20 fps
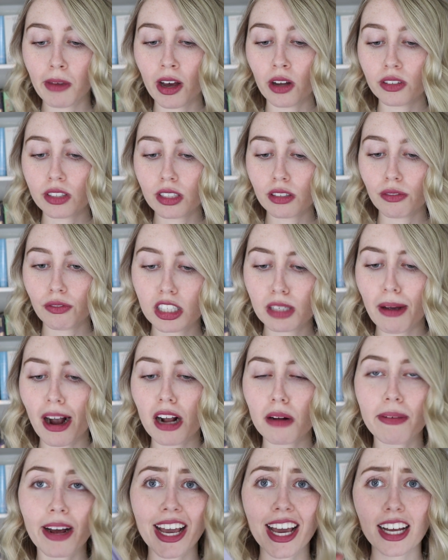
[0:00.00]
melts
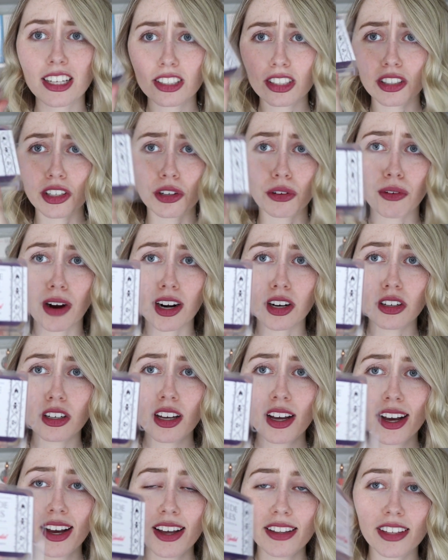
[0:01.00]
inspired by Hansel and
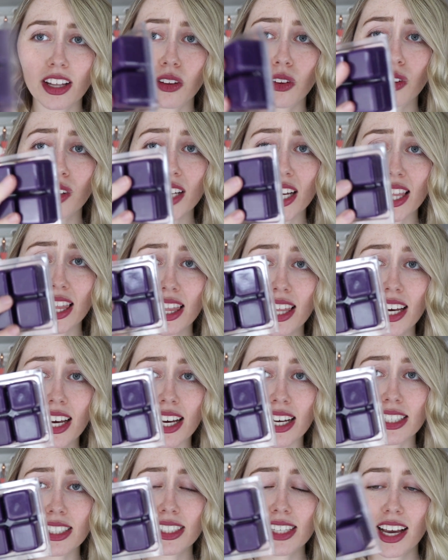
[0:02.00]
Gretel. They look like
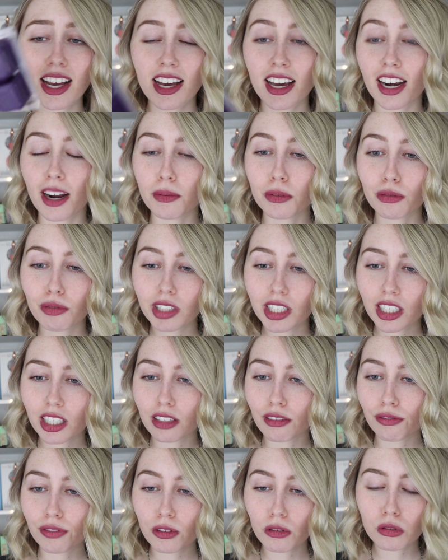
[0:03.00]
this and I was really
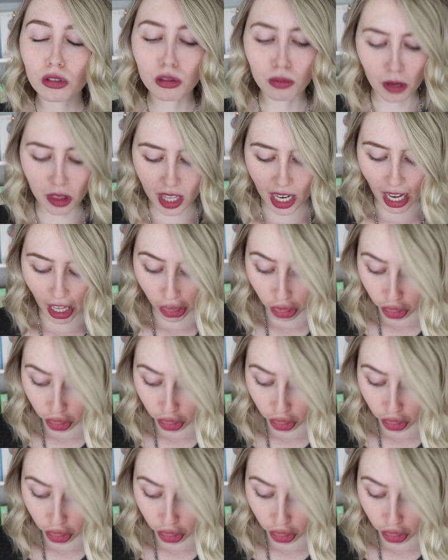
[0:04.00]
confused but then I